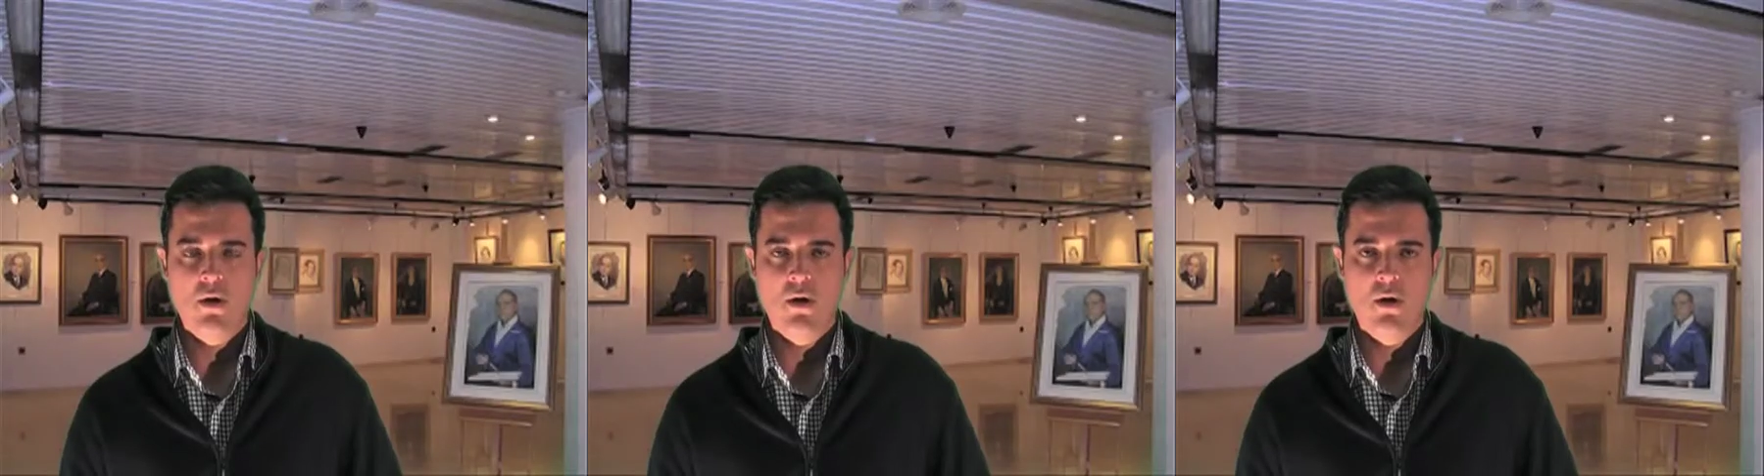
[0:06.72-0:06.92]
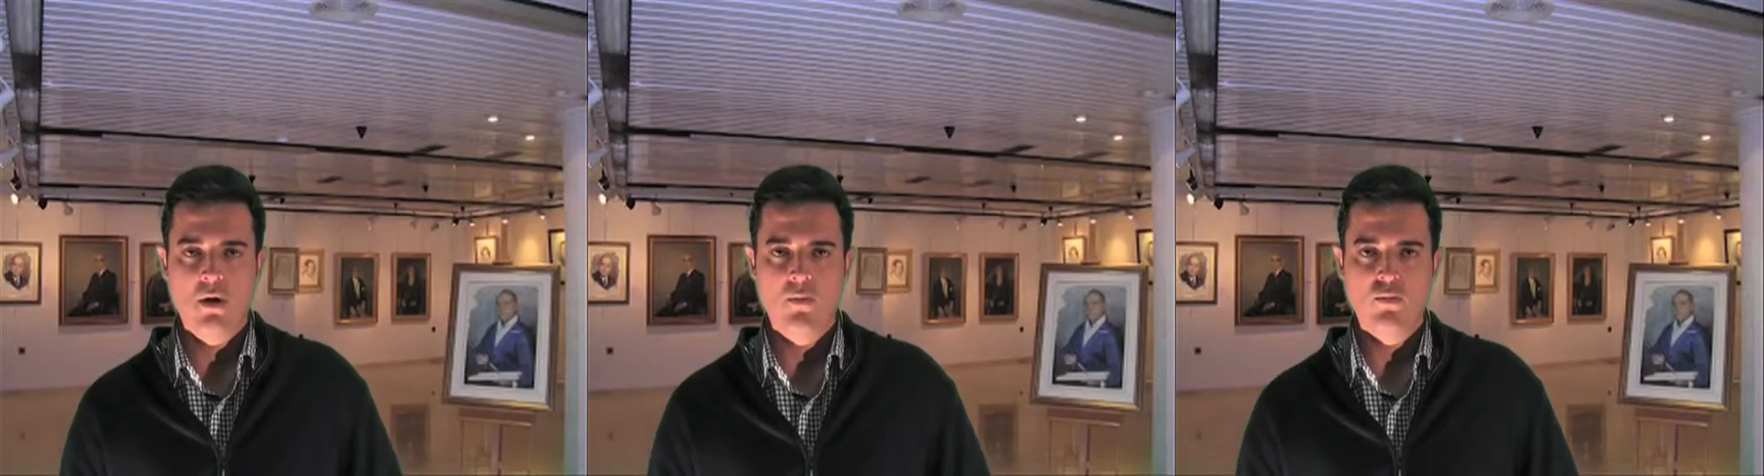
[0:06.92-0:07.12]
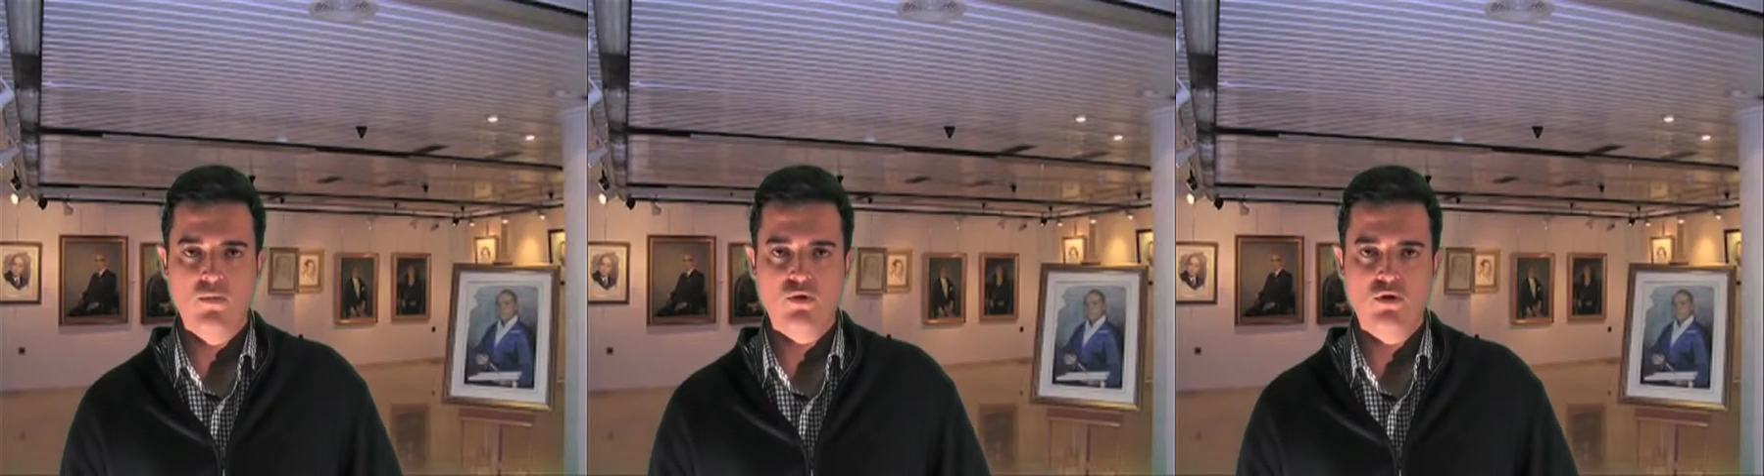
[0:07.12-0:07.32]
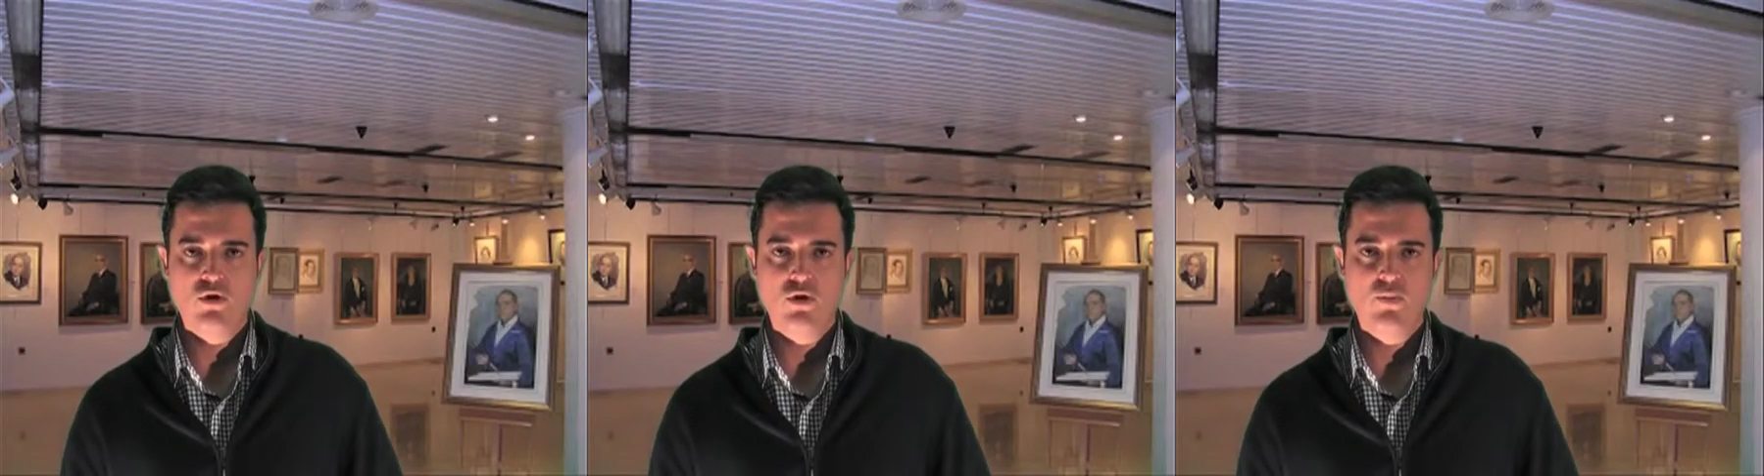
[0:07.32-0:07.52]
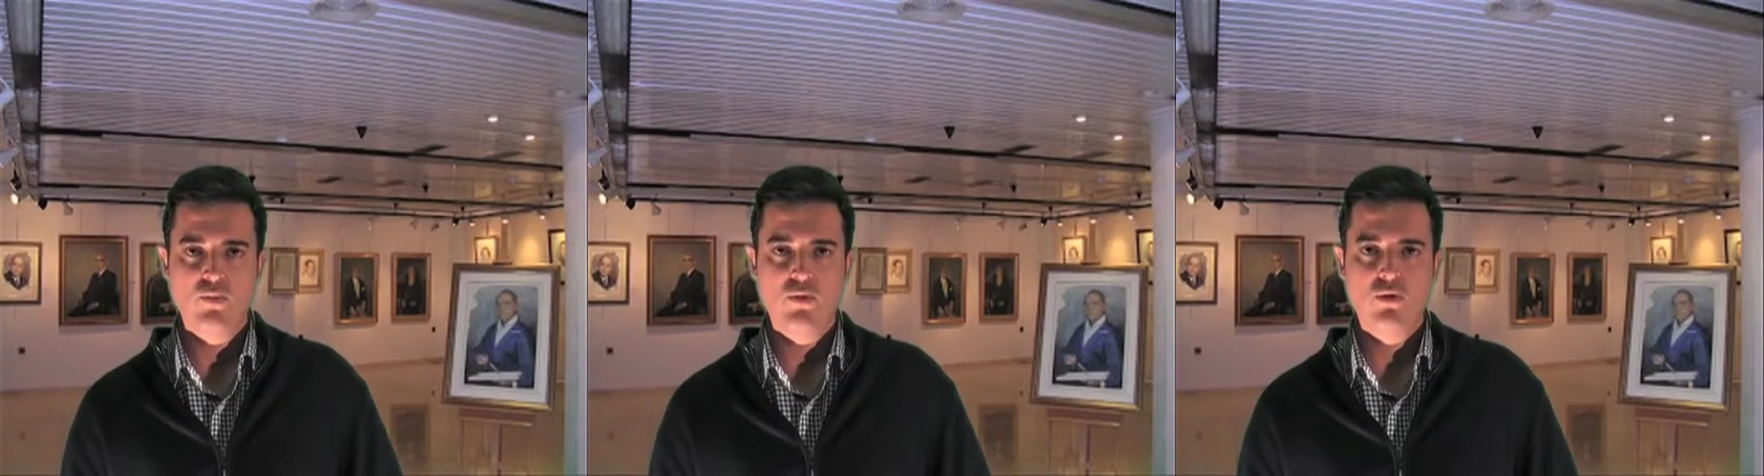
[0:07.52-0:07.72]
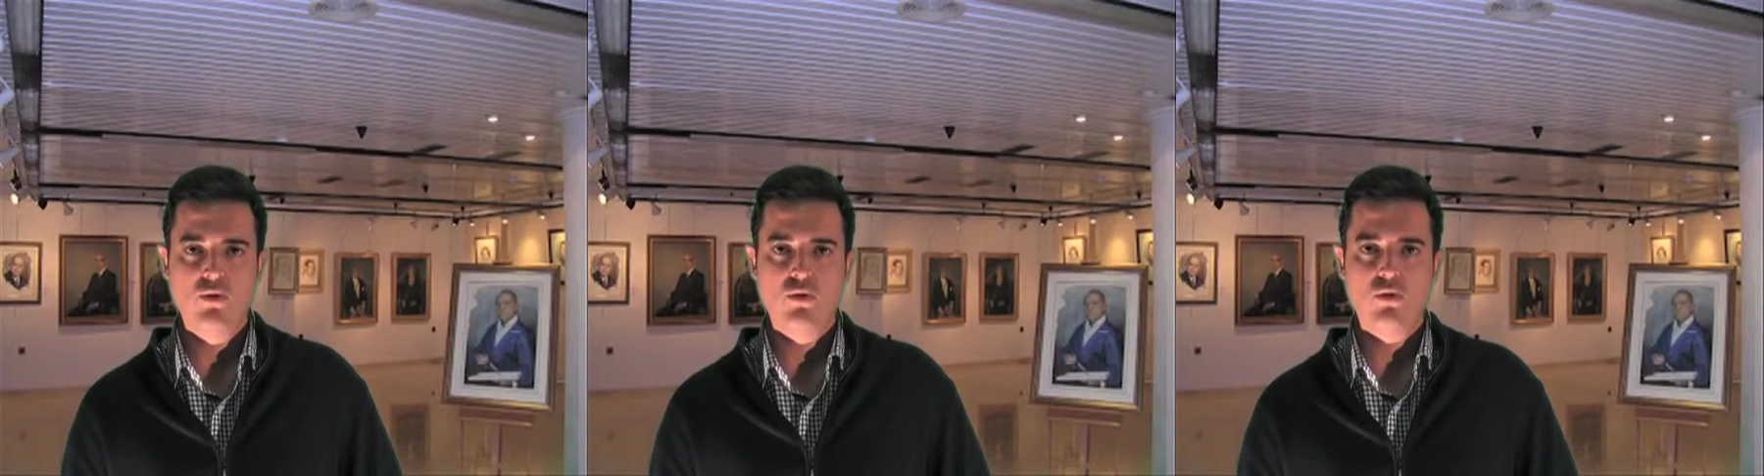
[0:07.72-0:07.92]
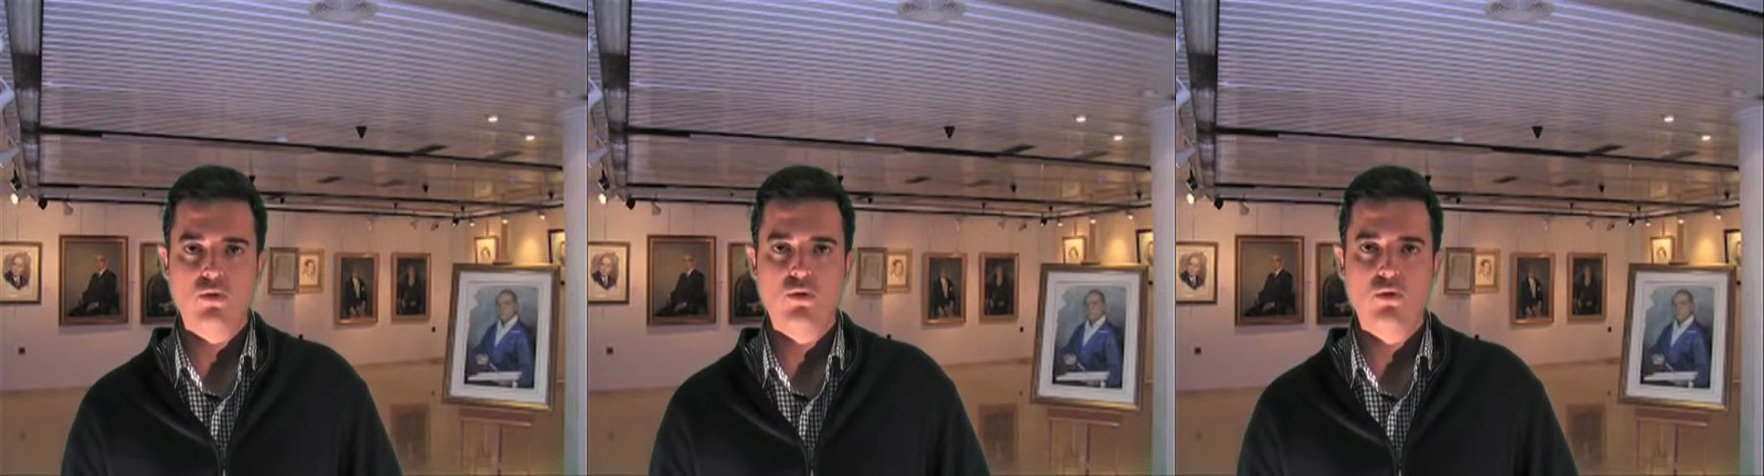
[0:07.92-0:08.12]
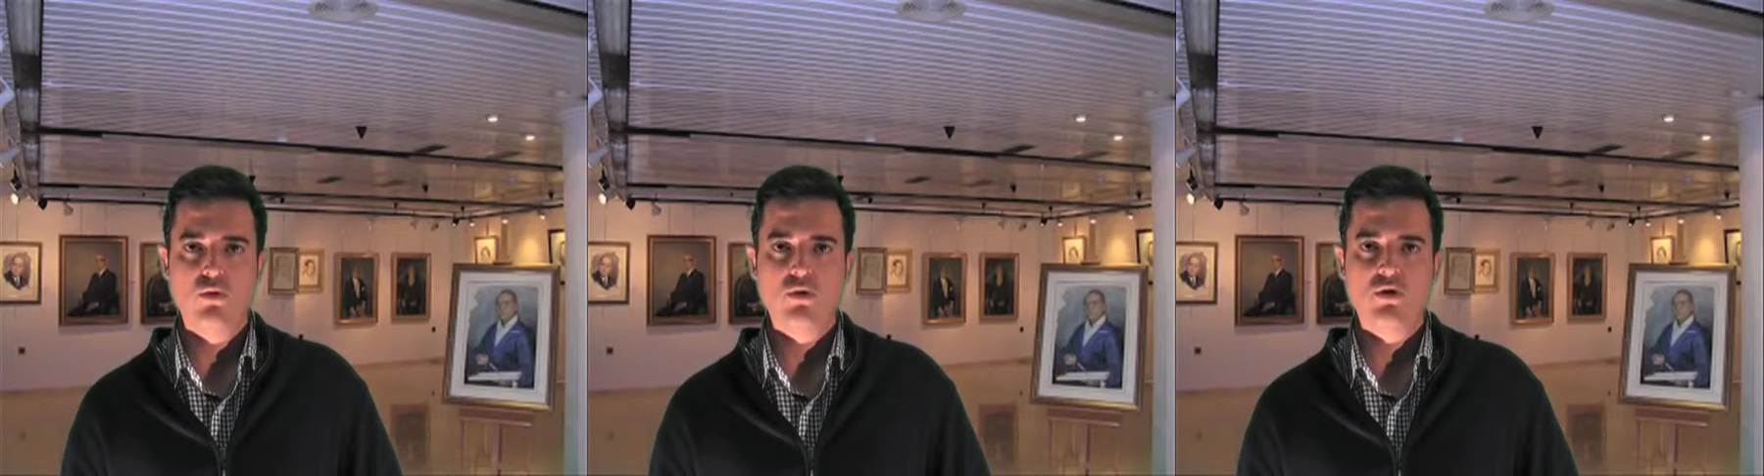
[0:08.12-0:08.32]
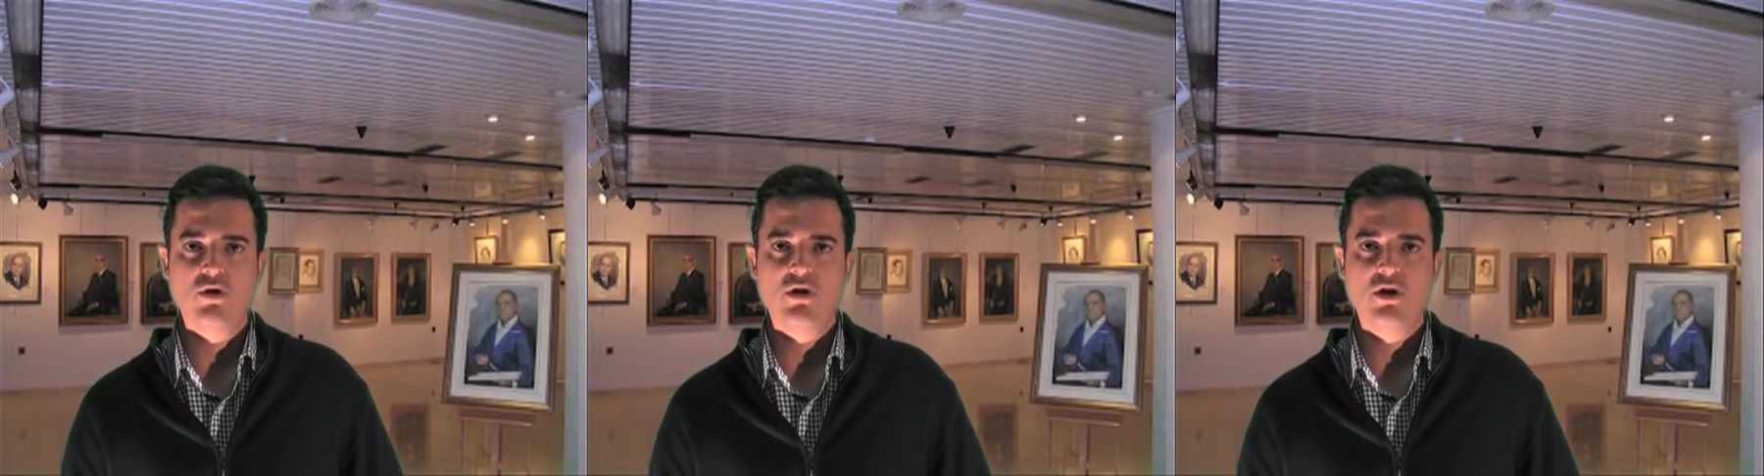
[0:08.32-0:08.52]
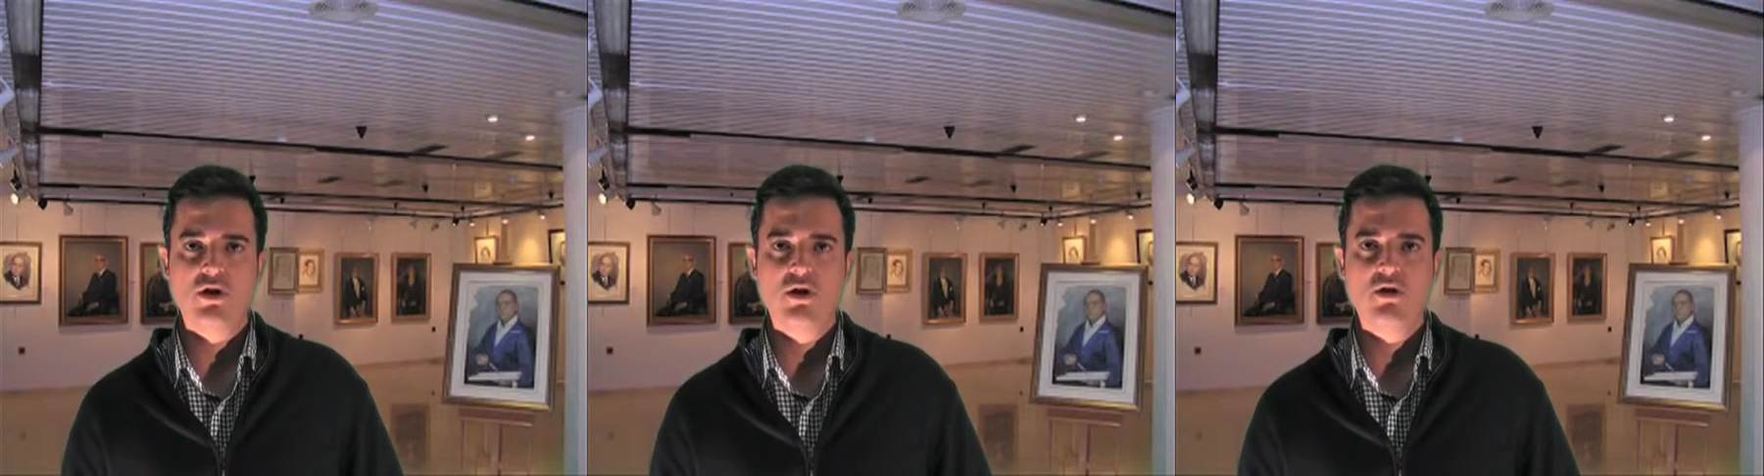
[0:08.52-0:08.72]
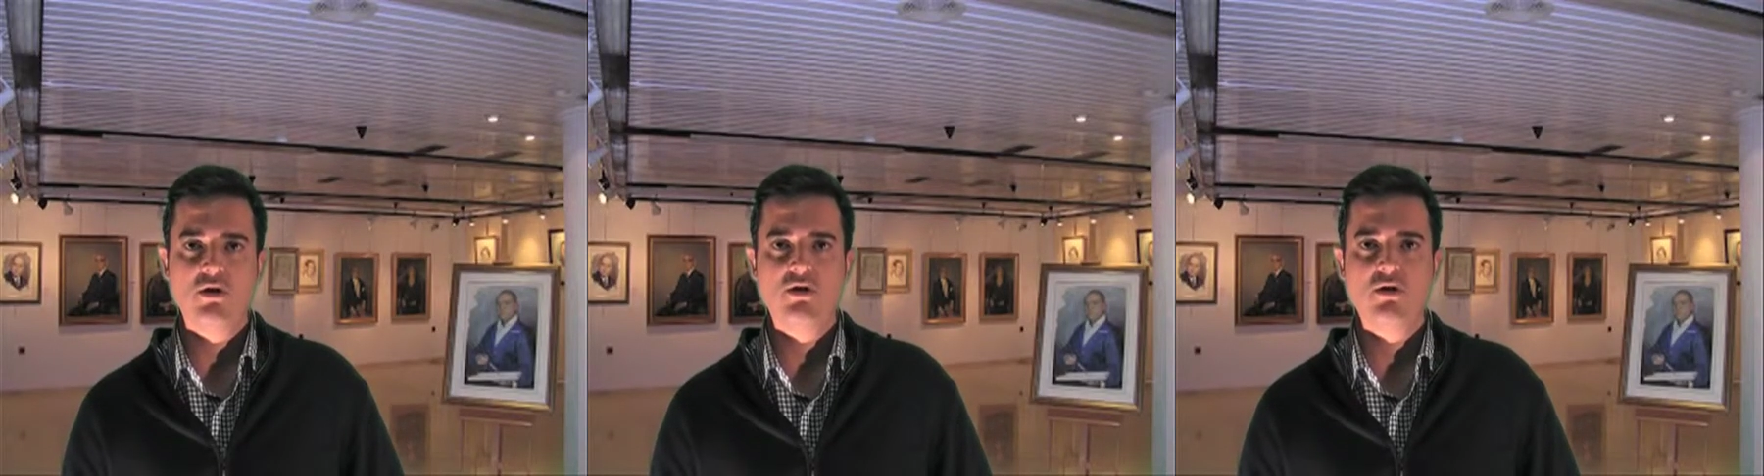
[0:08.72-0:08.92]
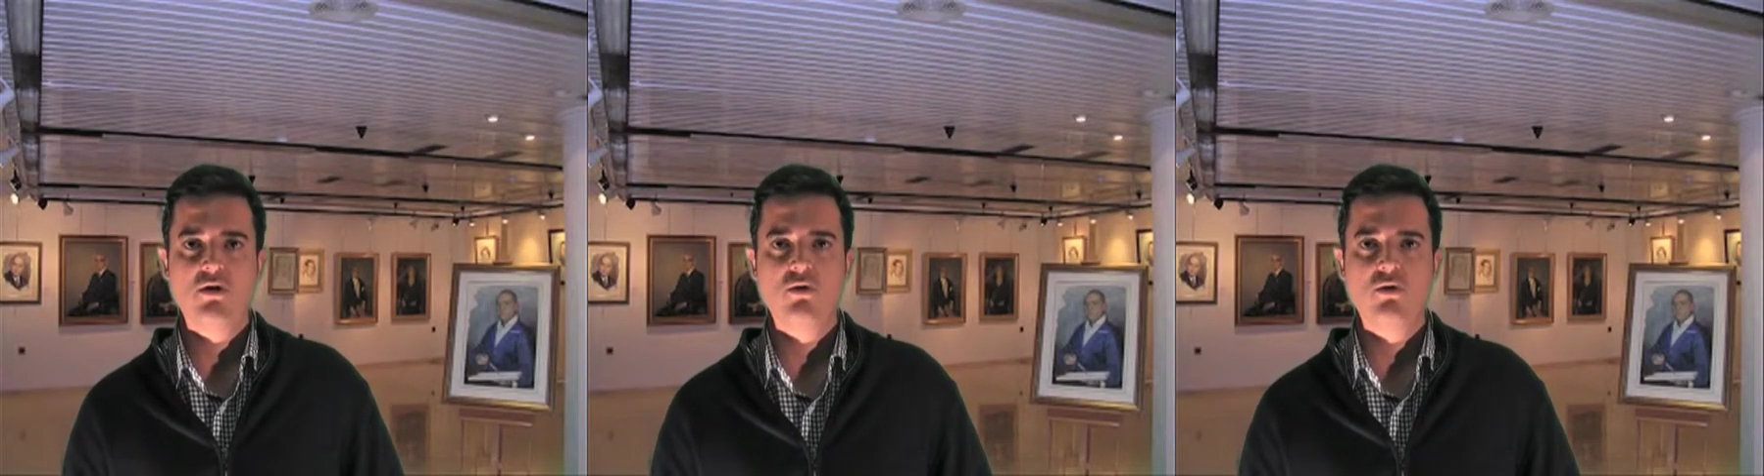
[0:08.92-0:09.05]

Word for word: Painter Julio Quesada Museum